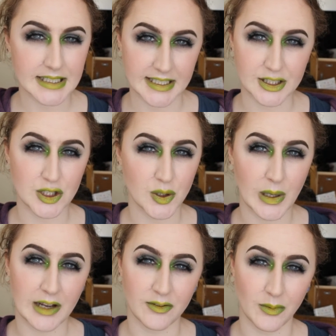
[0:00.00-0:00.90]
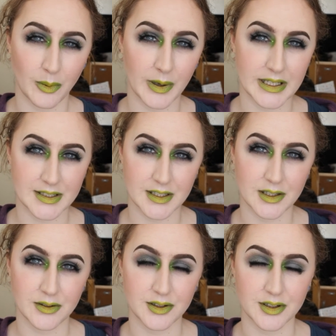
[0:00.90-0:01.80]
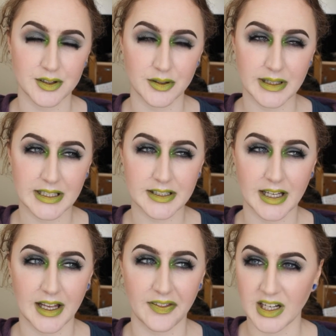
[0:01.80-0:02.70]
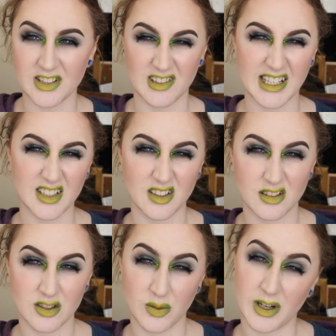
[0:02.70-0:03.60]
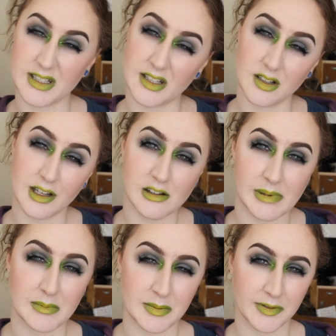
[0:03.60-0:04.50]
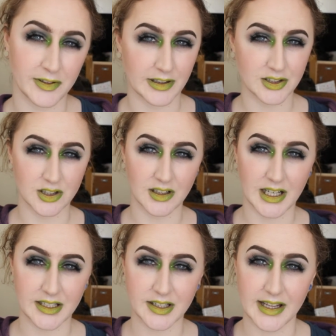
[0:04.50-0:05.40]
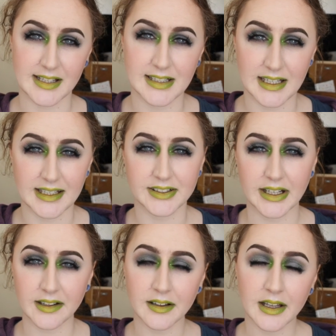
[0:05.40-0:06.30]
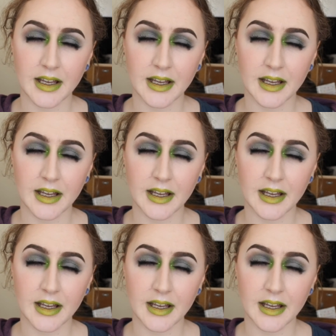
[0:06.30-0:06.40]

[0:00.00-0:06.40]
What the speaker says: I do have one solution to it, and it's related to what I said earlier about me preferring Duraline to their sealing gel.